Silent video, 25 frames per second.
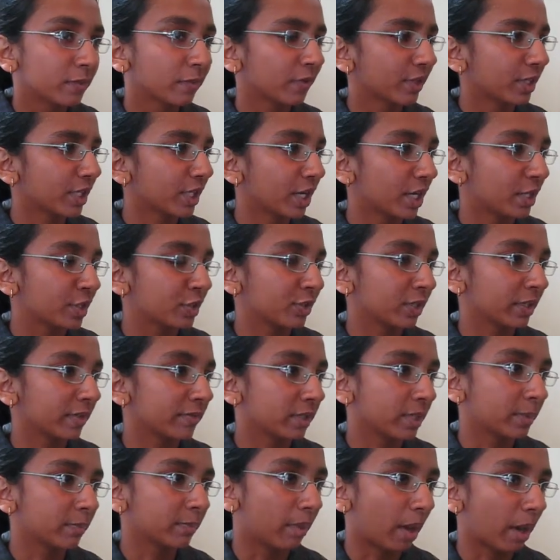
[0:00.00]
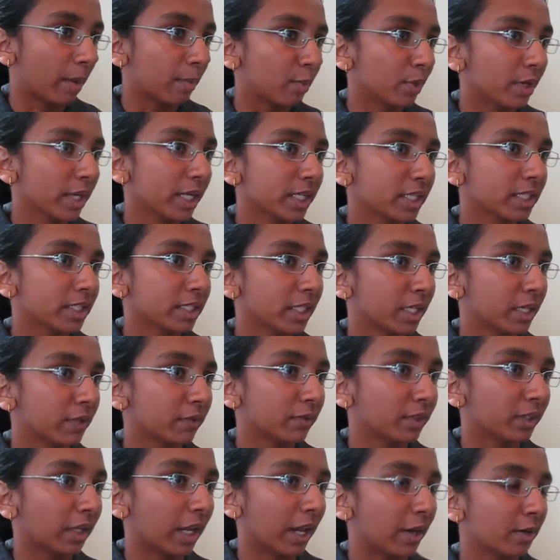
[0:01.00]
for the country of Zimbabwe instead
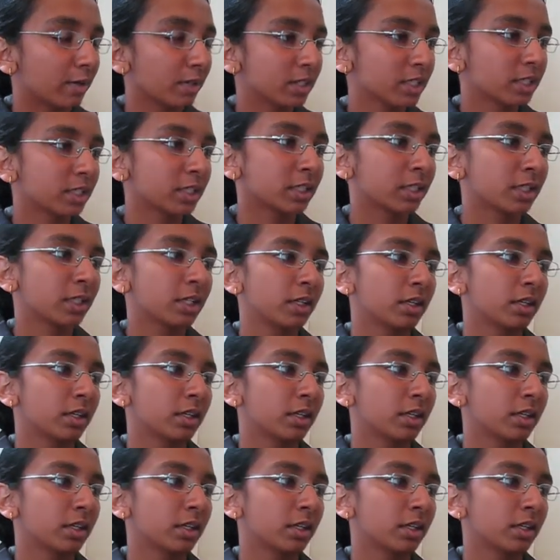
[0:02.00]
of your house?